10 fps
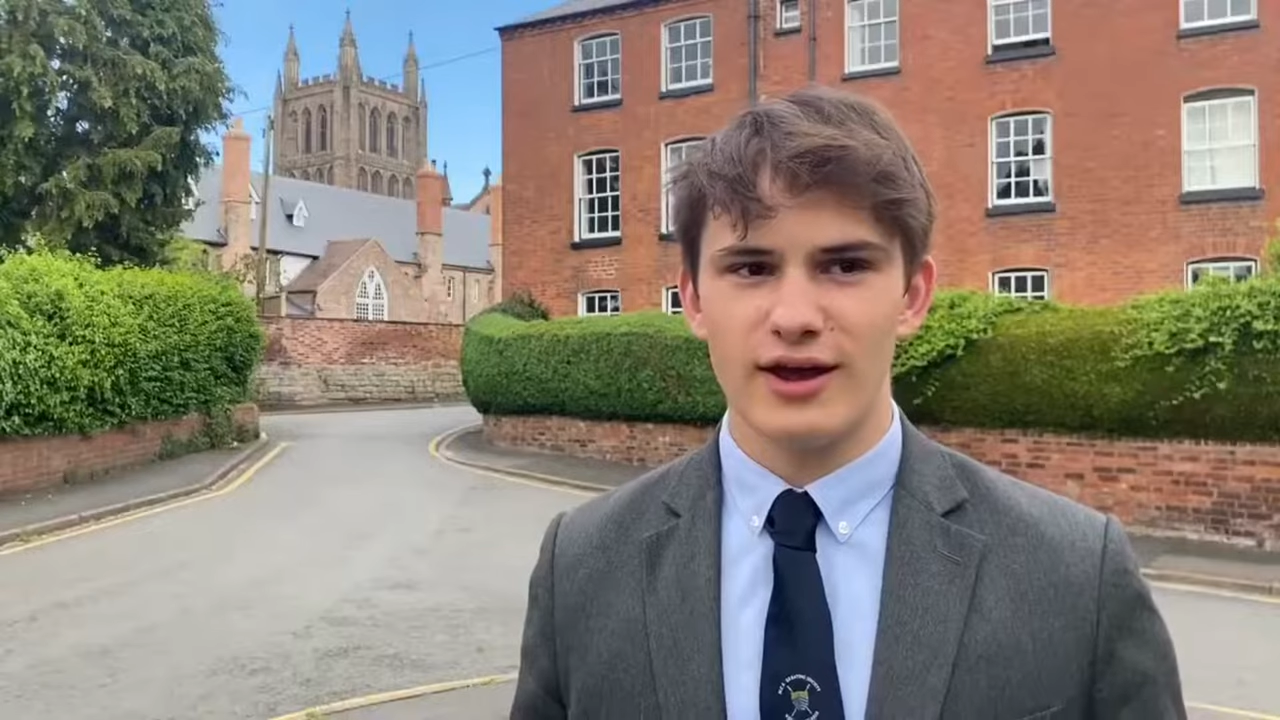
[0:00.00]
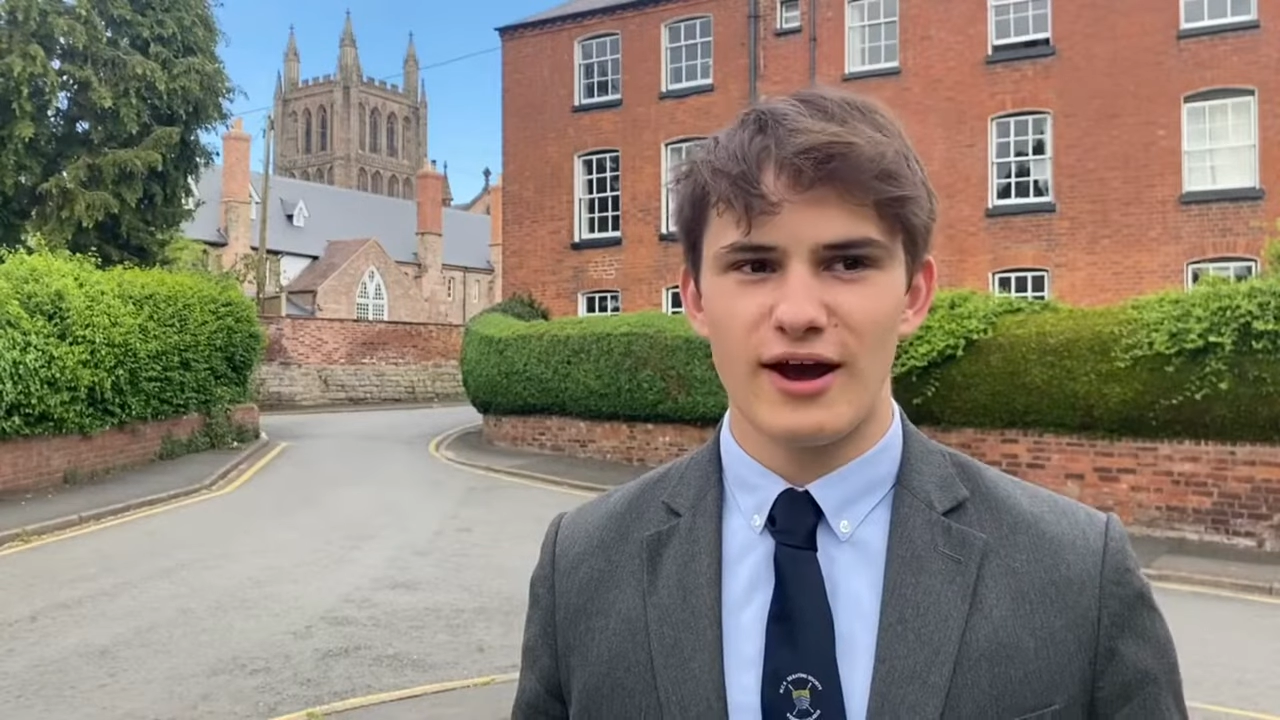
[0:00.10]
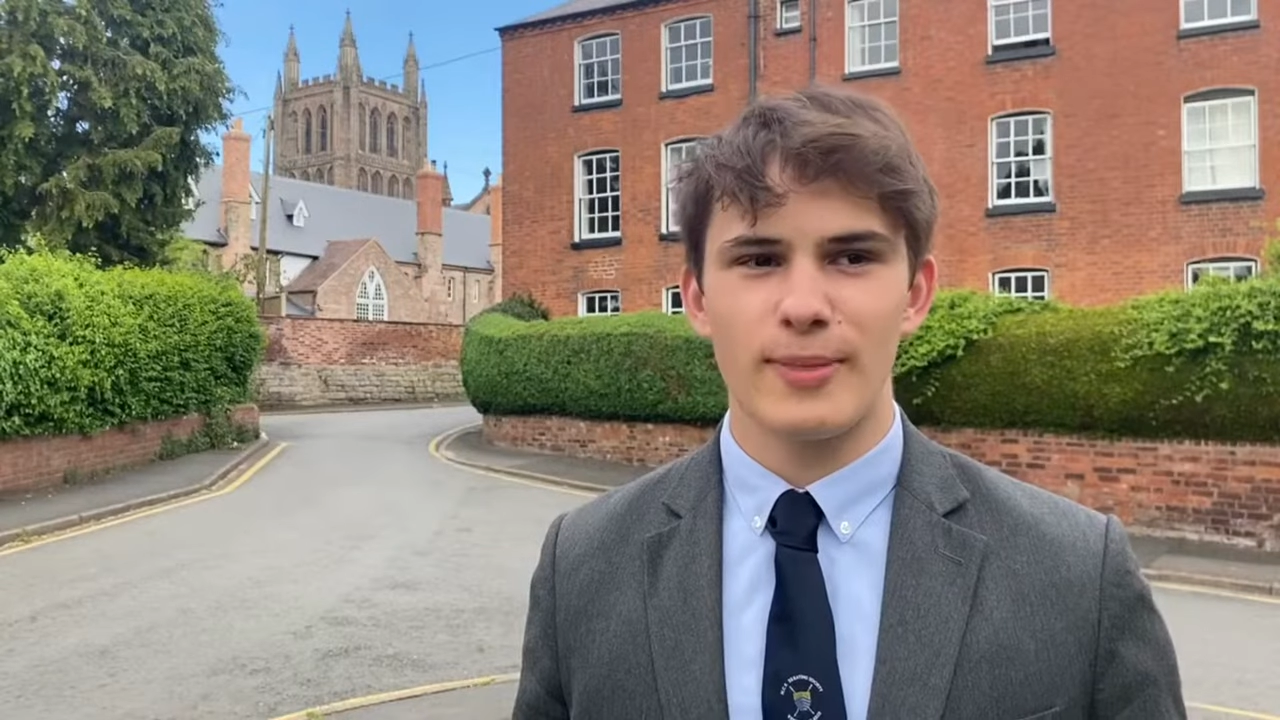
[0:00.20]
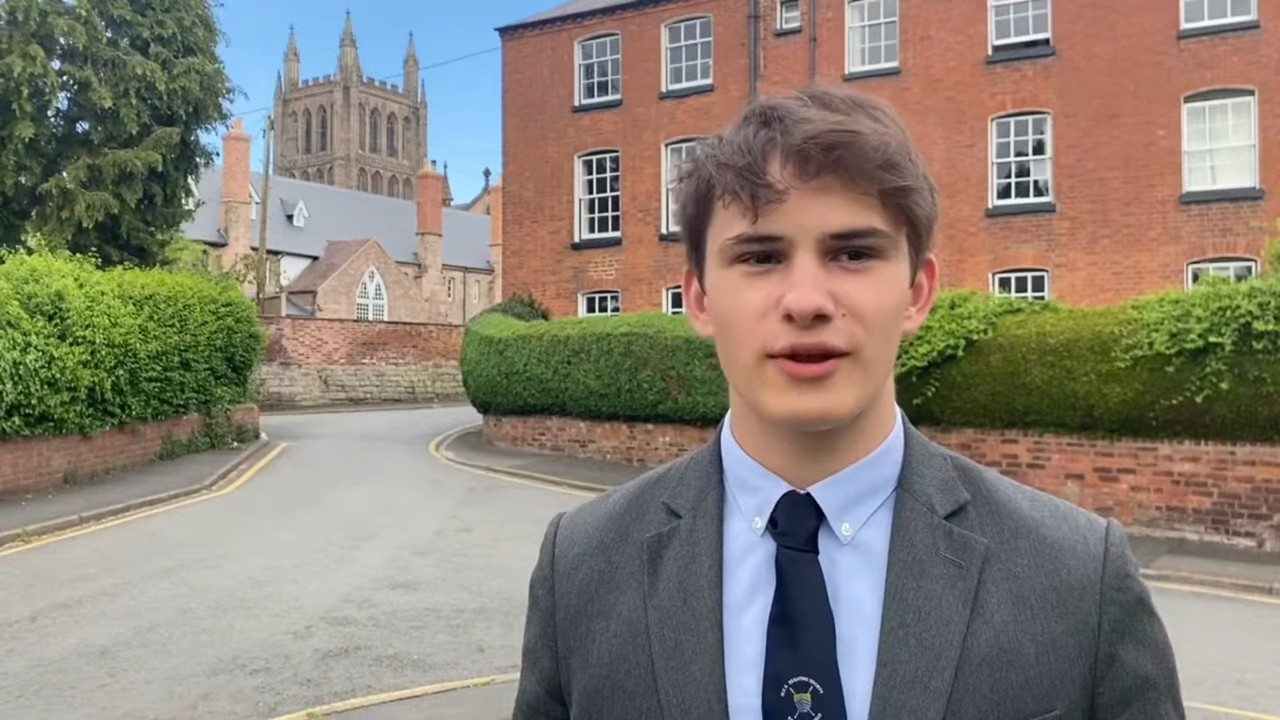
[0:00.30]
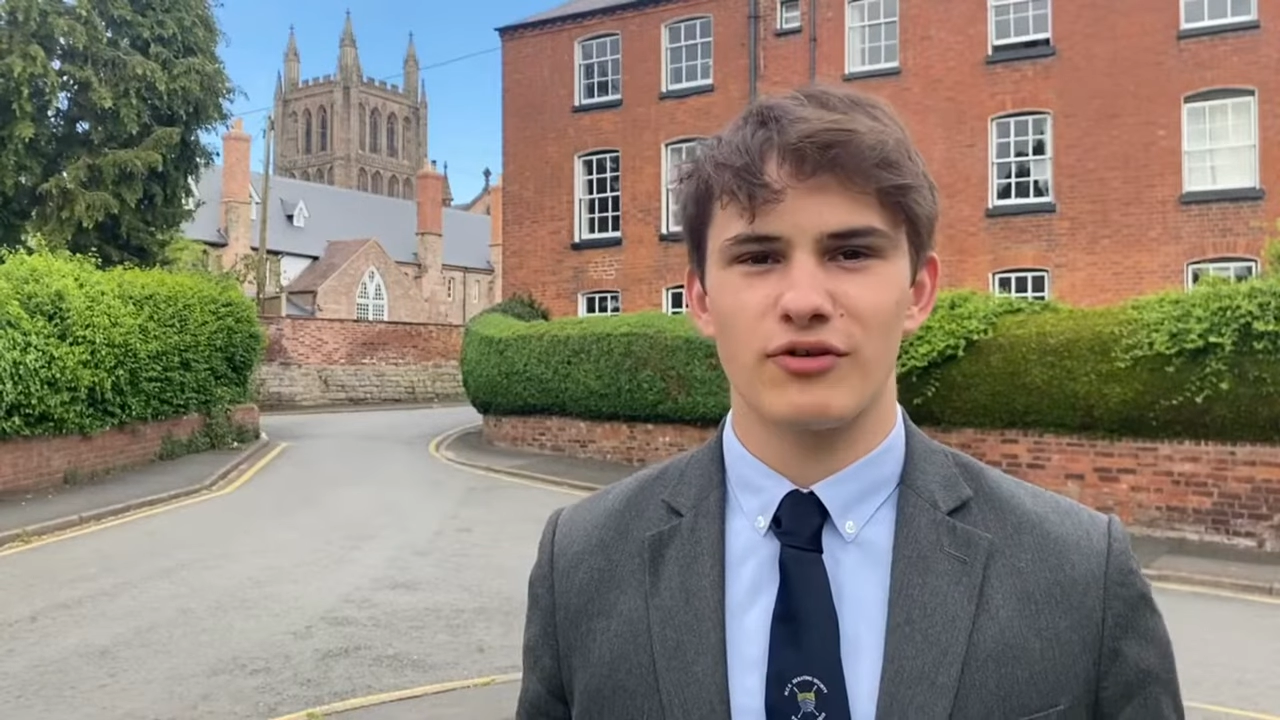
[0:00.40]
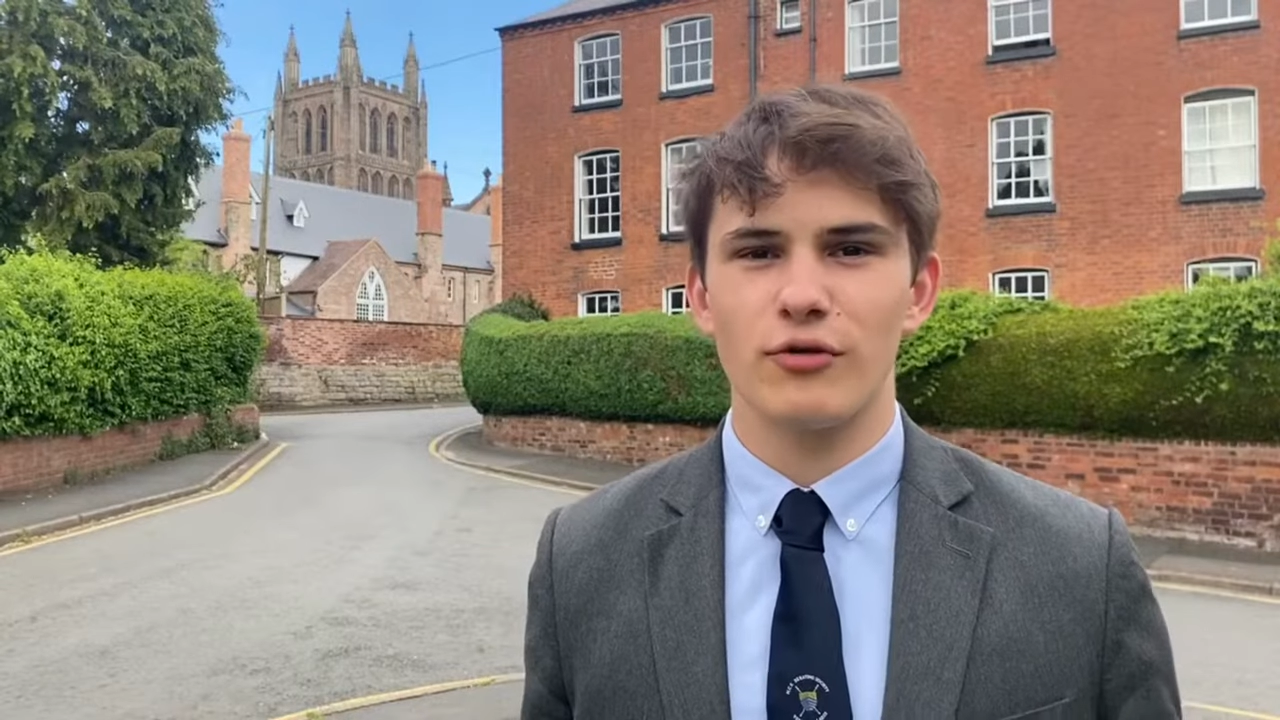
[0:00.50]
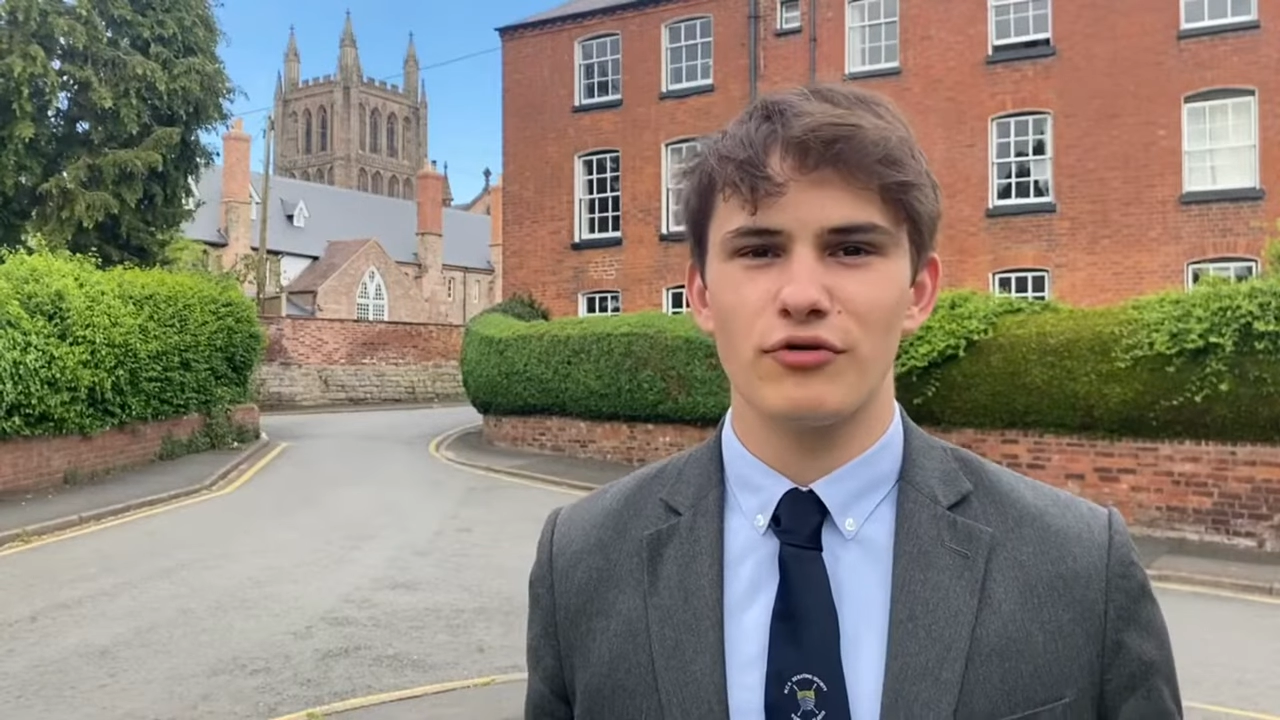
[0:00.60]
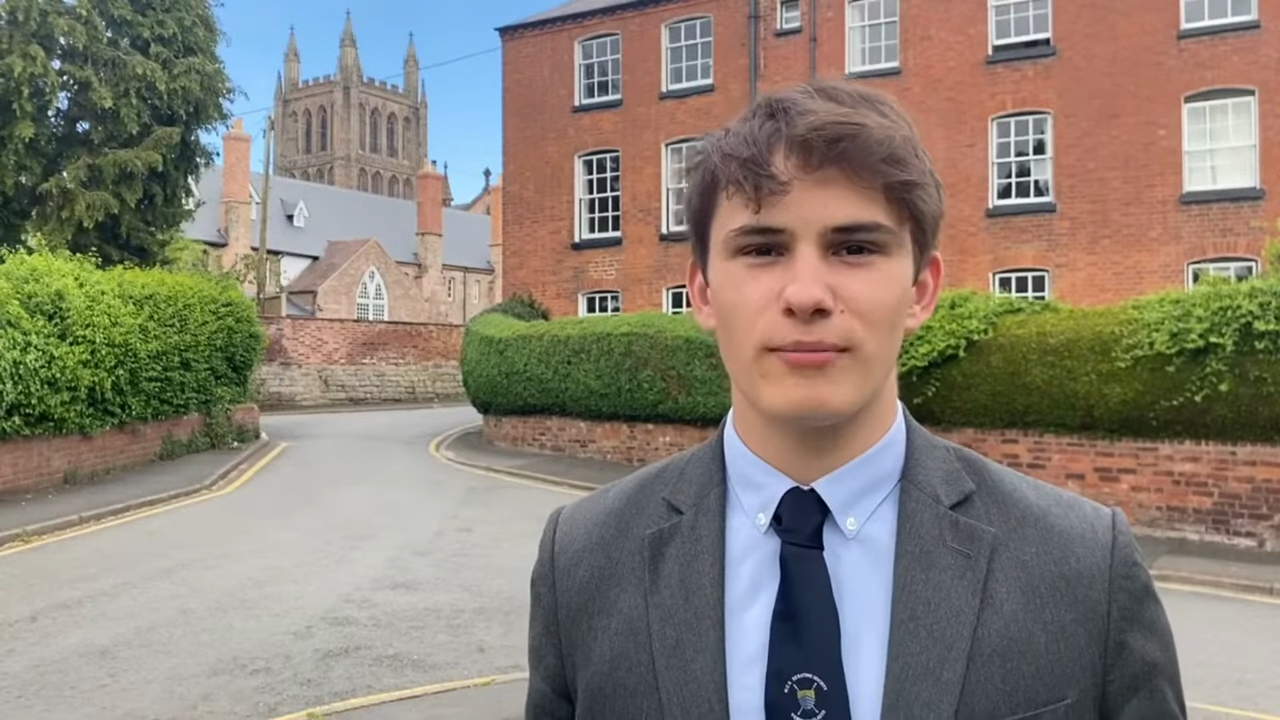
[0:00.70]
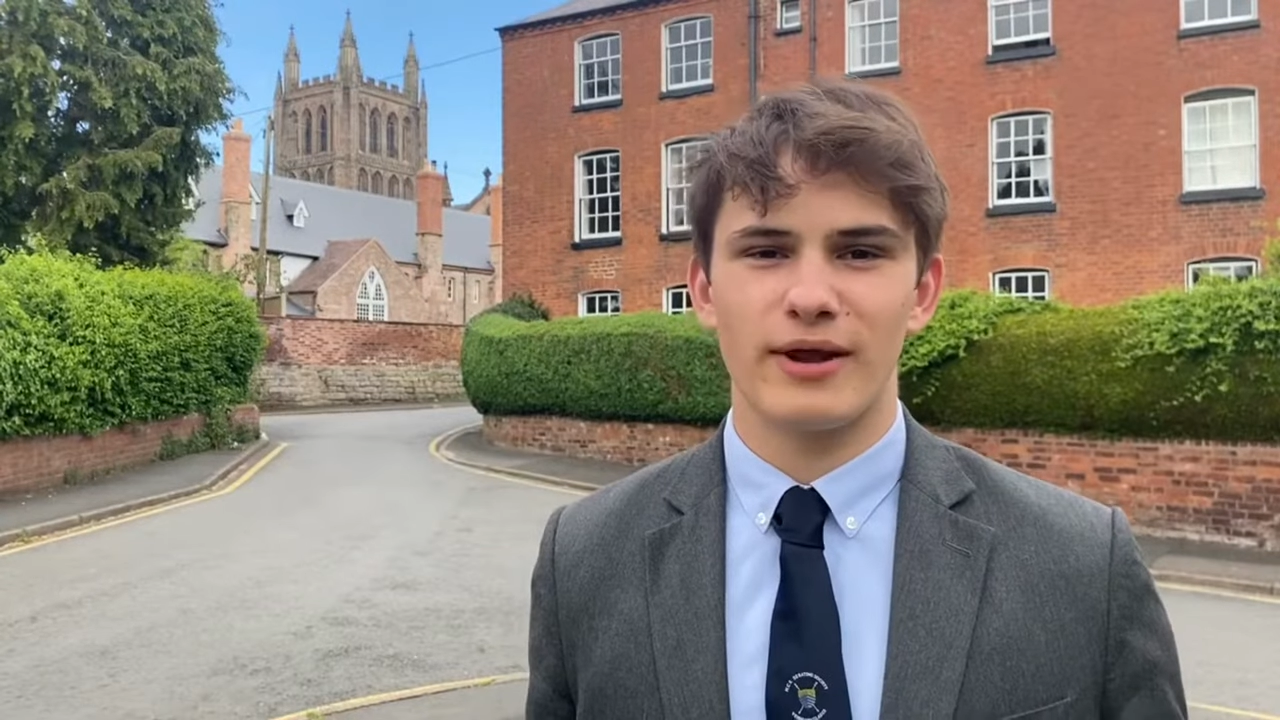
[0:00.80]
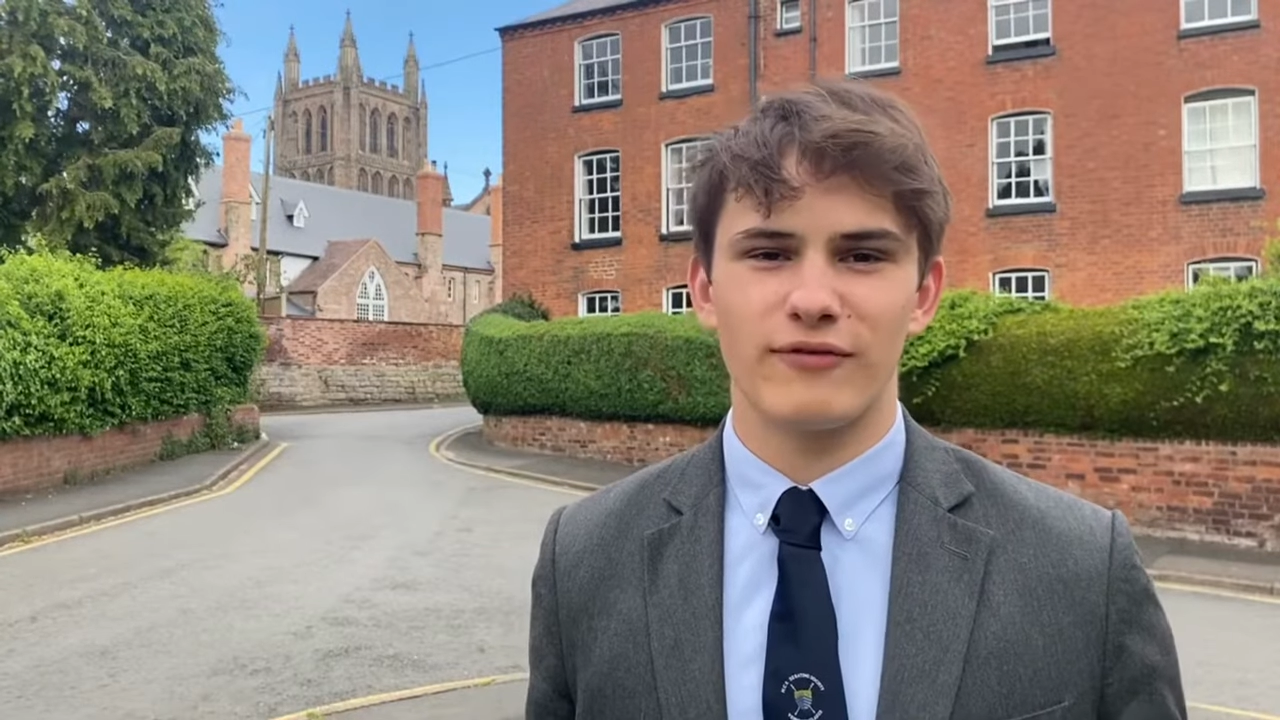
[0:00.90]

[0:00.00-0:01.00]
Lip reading: and then it's also better